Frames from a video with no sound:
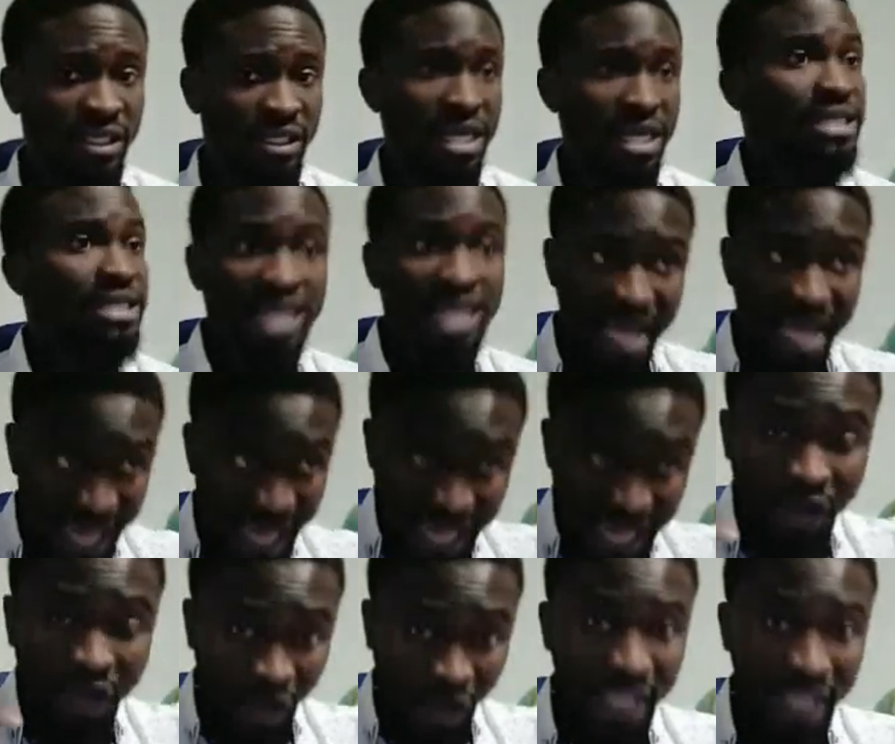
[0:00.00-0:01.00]
Is there
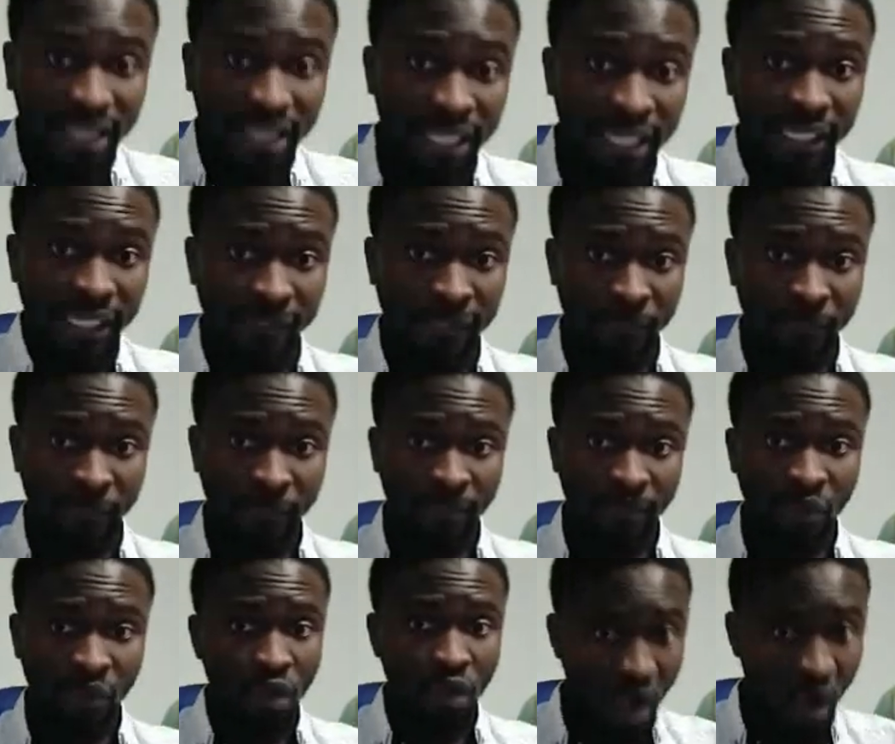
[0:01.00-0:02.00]
any other thing?
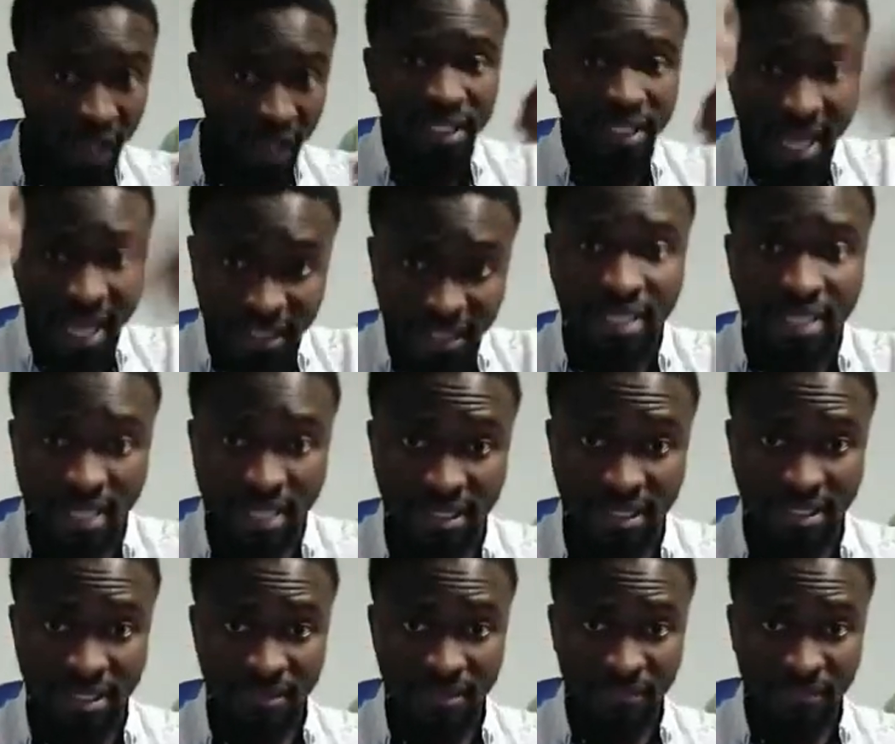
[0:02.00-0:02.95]
God is asking us.